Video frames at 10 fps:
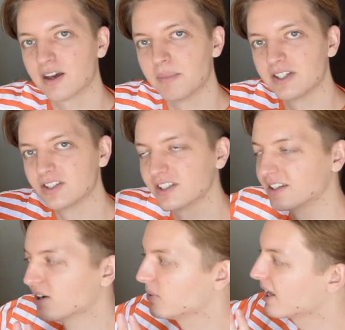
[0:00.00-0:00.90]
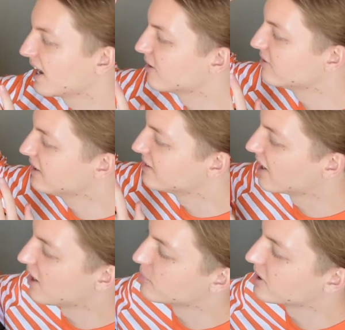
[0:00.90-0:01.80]
I mentioned, now we have the
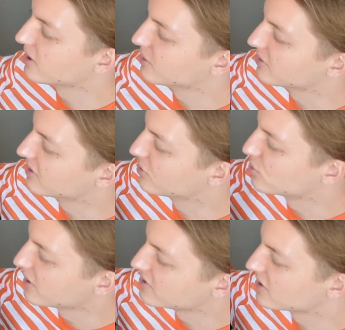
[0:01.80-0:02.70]
top coat, the trench